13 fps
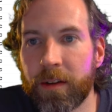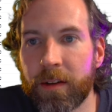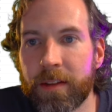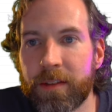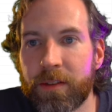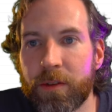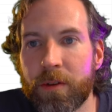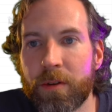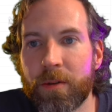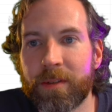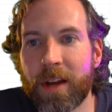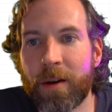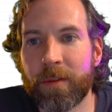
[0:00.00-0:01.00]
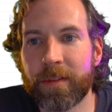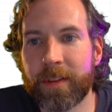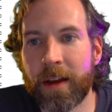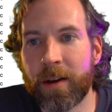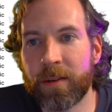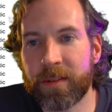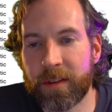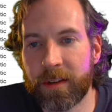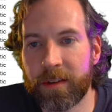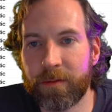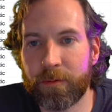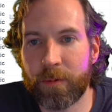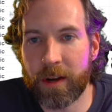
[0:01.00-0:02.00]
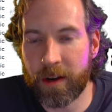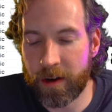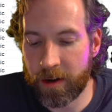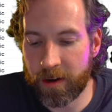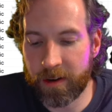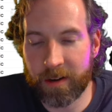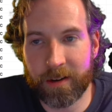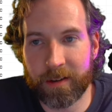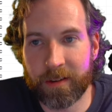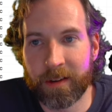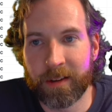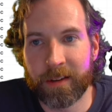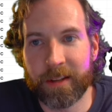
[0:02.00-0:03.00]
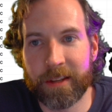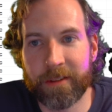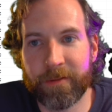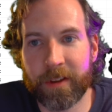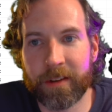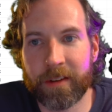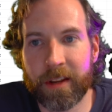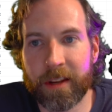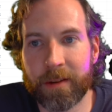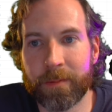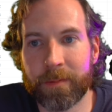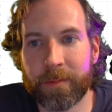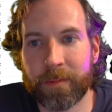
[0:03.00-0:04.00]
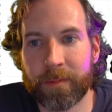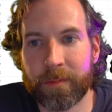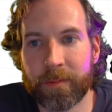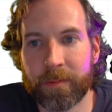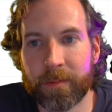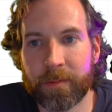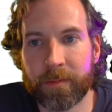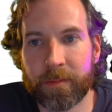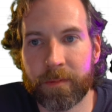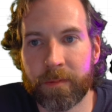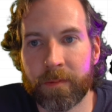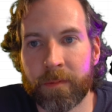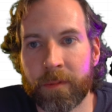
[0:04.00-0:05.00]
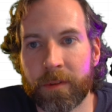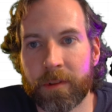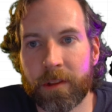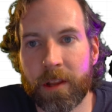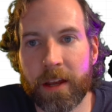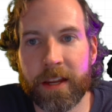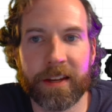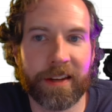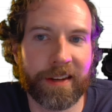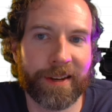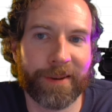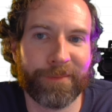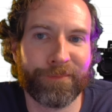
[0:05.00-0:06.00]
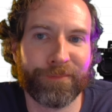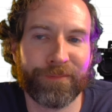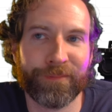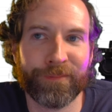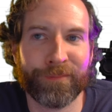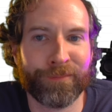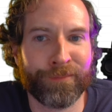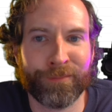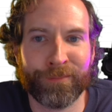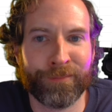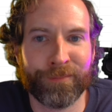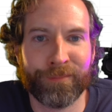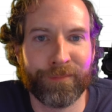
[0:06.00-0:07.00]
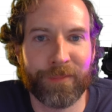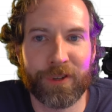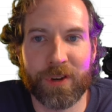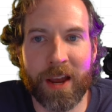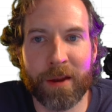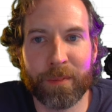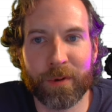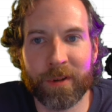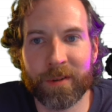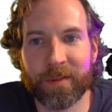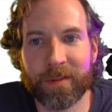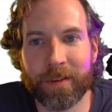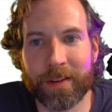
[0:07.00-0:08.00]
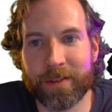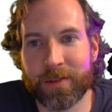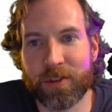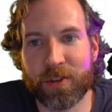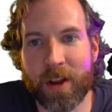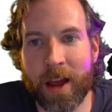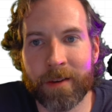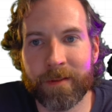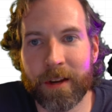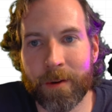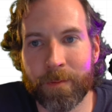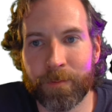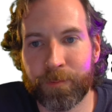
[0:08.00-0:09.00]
Let's do top 1,000. Where event name like shot put. No, this is shot here.